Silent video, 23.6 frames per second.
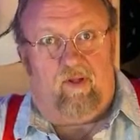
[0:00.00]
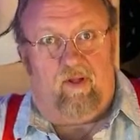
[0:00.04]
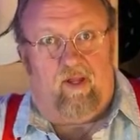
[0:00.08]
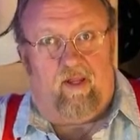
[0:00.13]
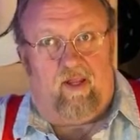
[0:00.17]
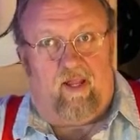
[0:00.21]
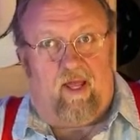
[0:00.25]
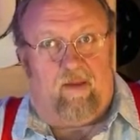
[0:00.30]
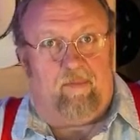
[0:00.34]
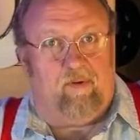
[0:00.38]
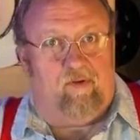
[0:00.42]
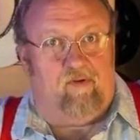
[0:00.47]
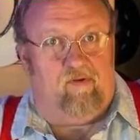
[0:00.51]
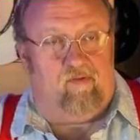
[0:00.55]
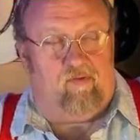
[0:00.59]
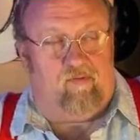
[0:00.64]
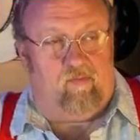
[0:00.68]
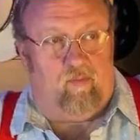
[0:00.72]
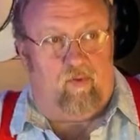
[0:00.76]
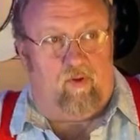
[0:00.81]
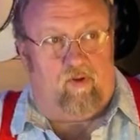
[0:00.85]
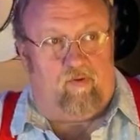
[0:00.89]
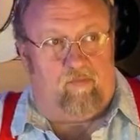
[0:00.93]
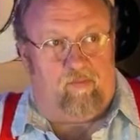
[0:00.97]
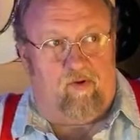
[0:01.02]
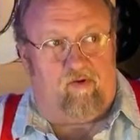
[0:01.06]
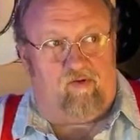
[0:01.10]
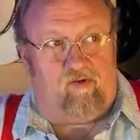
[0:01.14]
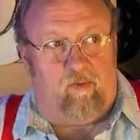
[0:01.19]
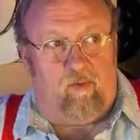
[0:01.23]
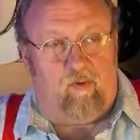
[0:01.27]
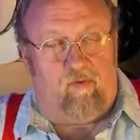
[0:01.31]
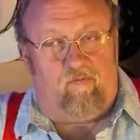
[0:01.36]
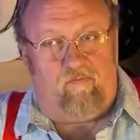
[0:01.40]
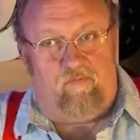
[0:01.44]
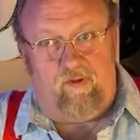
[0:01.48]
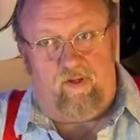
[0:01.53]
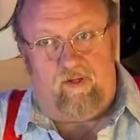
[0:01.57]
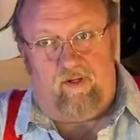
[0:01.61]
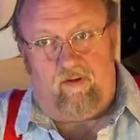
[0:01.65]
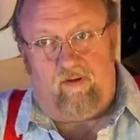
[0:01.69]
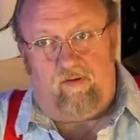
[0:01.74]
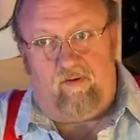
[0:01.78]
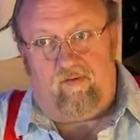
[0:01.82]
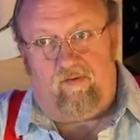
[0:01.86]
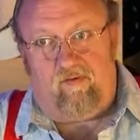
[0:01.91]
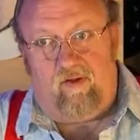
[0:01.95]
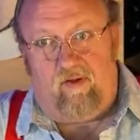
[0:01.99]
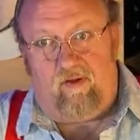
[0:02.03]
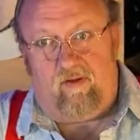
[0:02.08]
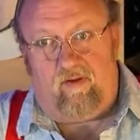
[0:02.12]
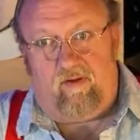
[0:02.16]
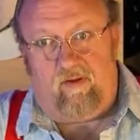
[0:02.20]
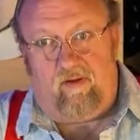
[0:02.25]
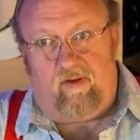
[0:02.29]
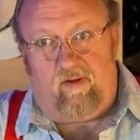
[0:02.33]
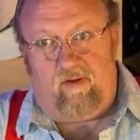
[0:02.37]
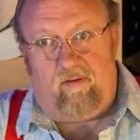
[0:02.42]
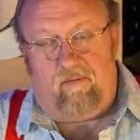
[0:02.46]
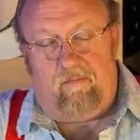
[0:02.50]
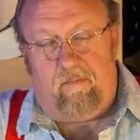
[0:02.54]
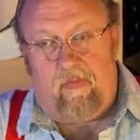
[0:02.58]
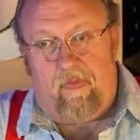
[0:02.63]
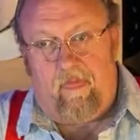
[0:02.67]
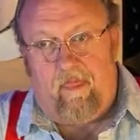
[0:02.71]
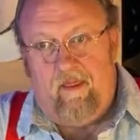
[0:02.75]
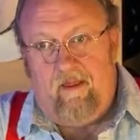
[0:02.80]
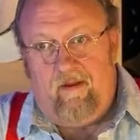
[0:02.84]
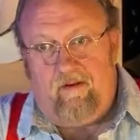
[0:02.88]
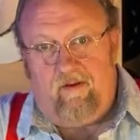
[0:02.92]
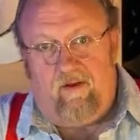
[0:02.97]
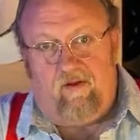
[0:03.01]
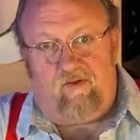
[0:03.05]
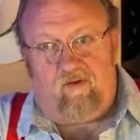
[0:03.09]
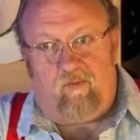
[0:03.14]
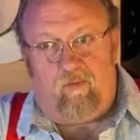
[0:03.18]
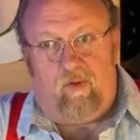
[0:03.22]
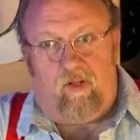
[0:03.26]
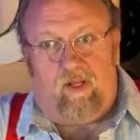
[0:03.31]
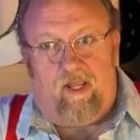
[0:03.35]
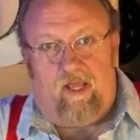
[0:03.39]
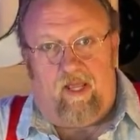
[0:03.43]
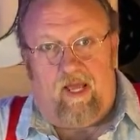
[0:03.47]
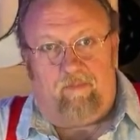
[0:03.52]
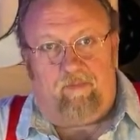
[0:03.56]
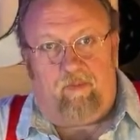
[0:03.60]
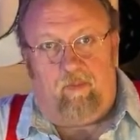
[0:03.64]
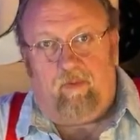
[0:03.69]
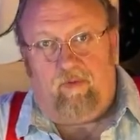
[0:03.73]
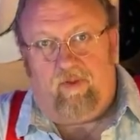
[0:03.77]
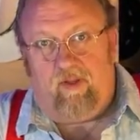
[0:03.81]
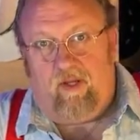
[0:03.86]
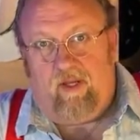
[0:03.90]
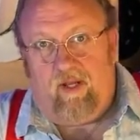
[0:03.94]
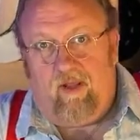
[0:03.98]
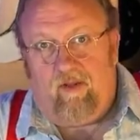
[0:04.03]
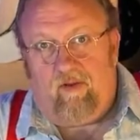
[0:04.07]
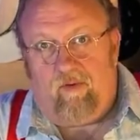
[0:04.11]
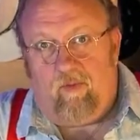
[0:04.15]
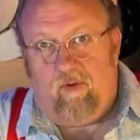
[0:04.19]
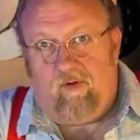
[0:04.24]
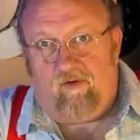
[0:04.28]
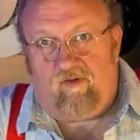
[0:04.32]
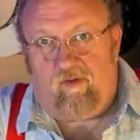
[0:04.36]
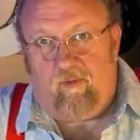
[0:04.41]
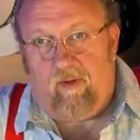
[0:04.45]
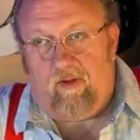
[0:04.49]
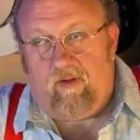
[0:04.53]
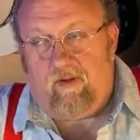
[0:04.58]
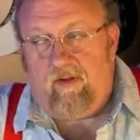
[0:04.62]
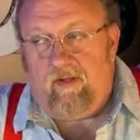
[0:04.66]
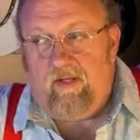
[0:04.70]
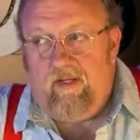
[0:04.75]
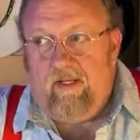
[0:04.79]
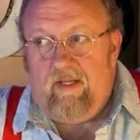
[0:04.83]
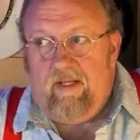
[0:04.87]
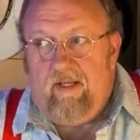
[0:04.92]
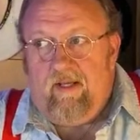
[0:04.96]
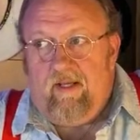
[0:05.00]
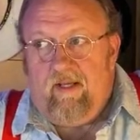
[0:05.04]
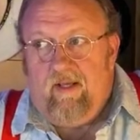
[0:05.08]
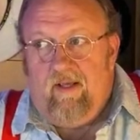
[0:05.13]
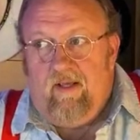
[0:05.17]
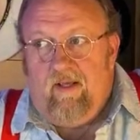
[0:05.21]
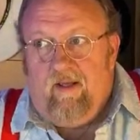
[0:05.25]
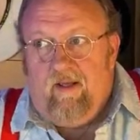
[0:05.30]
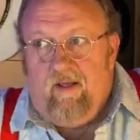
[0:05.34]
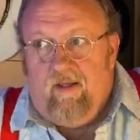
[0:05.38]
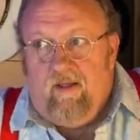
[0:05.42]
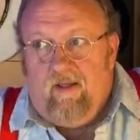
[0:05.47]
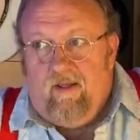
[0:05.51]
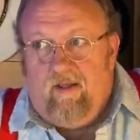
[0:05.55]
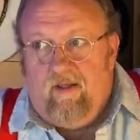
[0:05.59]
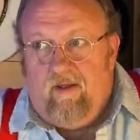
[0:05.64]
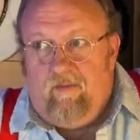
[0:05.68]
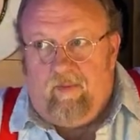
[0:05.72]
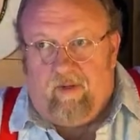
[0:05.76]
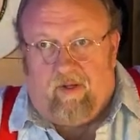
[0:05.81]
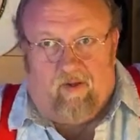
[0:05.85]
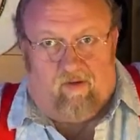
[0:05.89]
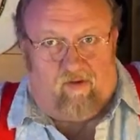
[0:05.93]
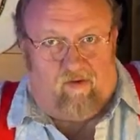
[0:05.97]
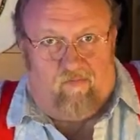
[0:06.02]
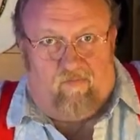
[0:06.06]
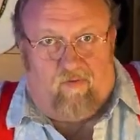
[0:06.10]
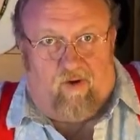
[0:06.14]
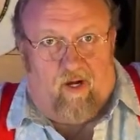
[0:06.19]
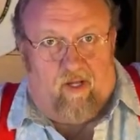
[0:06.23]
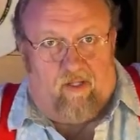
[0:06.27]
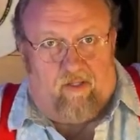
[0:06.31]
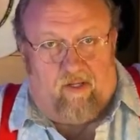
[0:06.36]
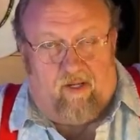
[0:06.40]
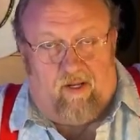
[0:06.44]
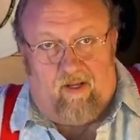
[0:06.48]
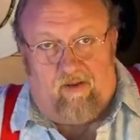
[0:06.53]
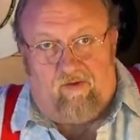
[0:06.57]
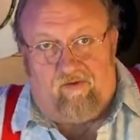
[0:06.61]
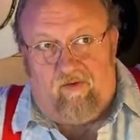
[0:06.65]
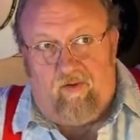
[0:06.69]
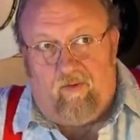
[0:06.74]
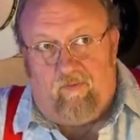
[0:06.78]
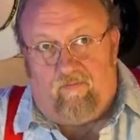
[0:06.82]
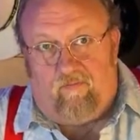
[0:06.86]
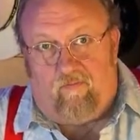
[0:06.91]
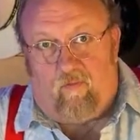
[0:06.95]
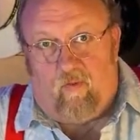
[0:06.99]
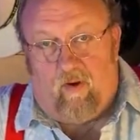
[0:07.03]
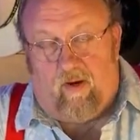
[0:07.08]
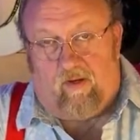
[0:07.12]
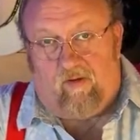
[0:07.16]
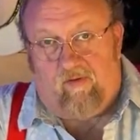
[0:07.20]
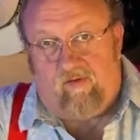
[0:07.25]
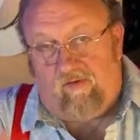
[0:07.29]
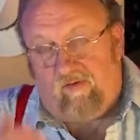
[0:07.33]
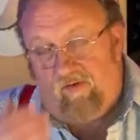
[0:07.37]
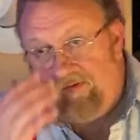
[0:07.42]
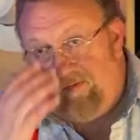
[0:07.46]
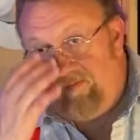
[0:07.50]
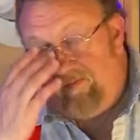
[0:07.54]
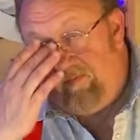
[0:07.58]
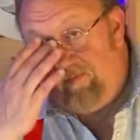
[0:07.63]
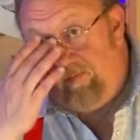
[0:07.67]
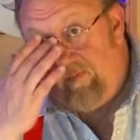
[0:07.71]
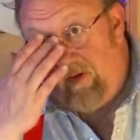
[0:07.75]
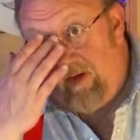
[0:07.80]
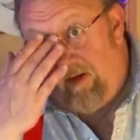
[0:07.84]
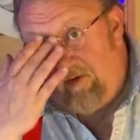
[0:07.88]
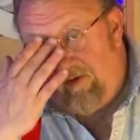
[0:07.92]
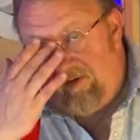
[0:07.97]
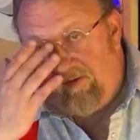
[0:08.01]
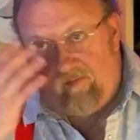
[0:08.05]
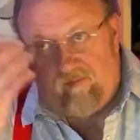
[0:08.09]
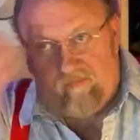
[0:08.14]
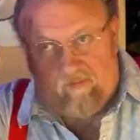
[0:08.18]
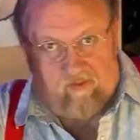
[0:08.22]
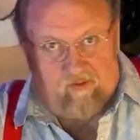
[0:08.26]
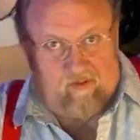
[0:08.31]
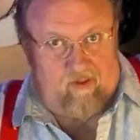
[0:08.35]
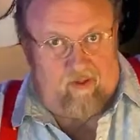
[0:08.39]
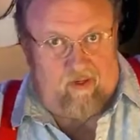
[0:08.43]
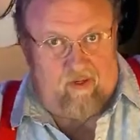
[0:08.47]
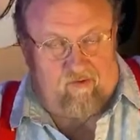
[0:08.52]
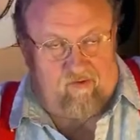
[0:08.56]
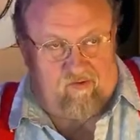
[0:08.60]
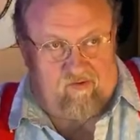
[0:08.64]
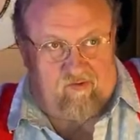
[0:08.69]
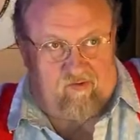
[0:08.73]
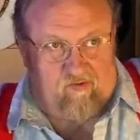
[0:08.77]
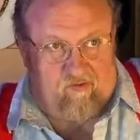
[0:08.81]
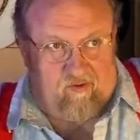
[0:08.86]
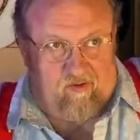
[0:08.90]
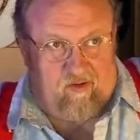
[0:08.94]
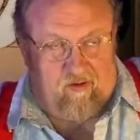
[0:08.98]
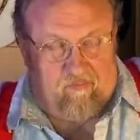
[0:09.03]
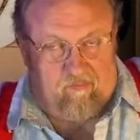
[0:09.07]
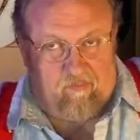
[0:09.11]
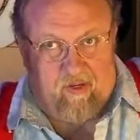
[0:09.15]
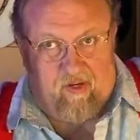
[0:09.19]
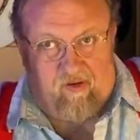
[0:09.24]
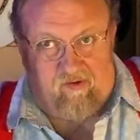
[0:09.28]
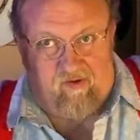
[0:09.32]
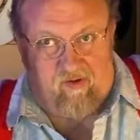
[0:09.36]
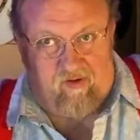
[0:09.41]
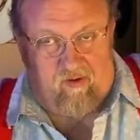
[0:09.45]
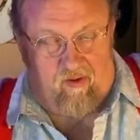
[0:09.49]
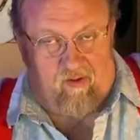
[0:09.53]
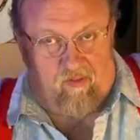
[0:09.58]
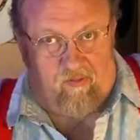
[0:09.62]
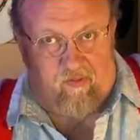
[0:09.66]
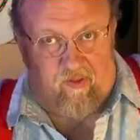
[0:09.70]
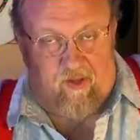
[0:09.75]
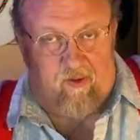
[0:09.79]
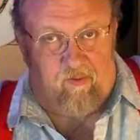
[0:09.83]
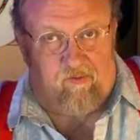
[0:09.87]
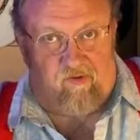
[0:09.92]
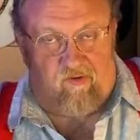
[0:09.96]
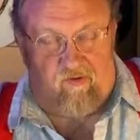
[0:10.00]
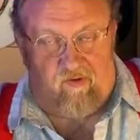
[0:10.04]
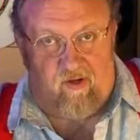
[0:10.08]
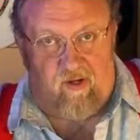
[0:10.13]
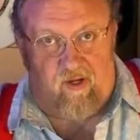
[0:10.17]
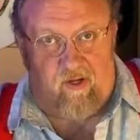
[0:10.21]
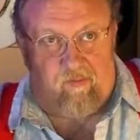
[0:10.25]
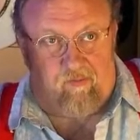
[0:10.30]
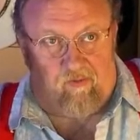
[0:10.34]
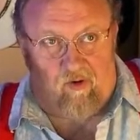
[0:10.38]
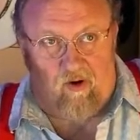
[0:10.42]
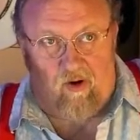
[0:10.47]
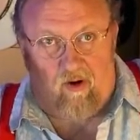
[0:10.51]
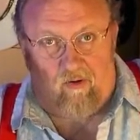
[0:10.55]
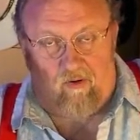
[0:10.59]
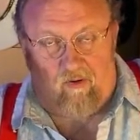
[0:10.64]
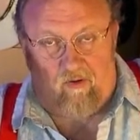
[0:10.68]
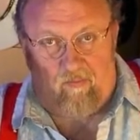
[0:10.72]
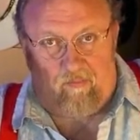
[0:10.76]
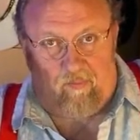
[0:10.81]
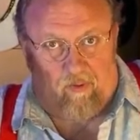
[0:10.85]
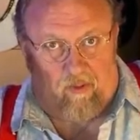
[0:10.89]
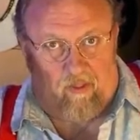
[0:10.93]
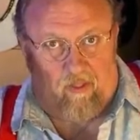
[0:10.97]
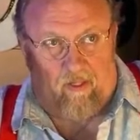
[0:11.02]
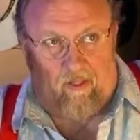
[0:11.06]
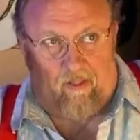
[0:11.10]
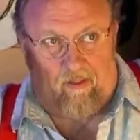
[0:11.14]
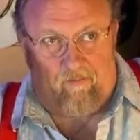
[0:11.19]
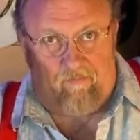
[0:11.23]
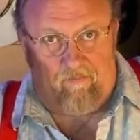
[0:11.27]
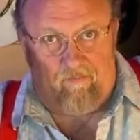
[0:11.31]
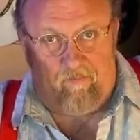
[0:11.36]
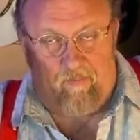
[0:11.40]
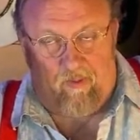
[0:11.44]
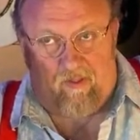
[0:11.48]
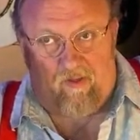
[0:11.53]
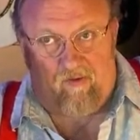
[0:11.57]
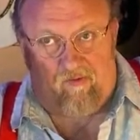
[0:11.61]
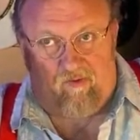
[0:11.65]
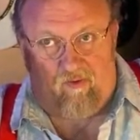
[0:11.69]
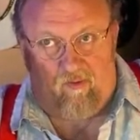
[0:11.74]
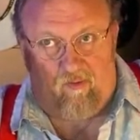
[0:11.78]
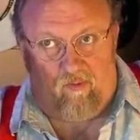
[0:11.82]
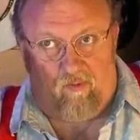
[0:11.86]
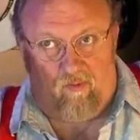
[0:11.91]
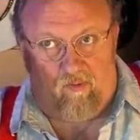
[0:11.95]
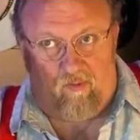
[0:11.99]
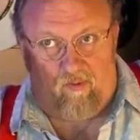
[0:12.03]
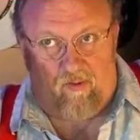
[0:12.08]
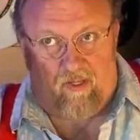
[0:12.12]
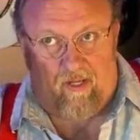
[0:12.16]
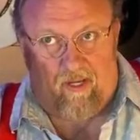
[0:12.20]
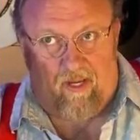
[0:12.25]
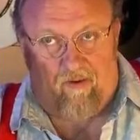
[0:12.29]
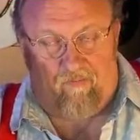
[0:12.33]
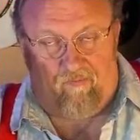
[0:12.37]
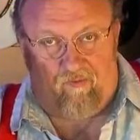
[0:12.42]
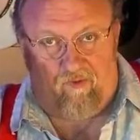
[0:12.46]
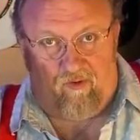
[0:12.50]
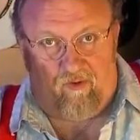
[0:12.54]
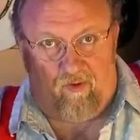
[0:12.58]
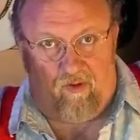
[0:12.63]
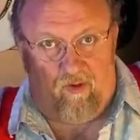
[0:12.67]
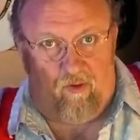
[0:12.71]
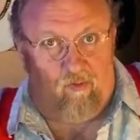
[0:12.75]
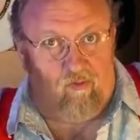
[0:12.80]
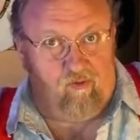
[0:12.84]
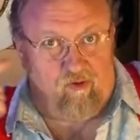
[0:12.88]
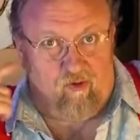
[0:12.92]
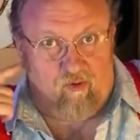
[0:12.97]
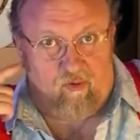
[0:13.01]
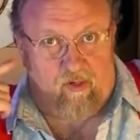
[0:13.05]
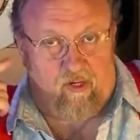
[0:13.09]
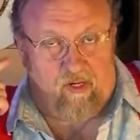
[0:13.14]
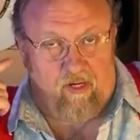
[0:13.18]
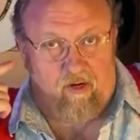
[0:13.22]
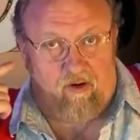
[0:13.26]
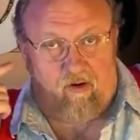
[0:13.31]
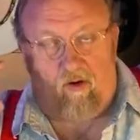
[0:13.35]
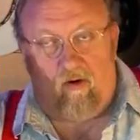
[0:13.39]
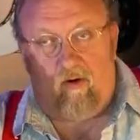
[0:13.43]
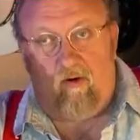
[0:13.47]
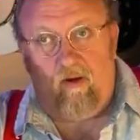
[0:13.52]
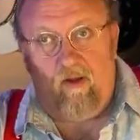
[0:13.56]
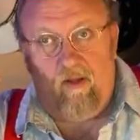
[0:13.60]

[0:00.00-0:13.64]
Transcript: that happens, especially with fiddlers, that uh, doesn't really happen with any other instrument. Because the violin has no frets, it, it's, it makes it a thousand times harder to play, because you have to use your ear.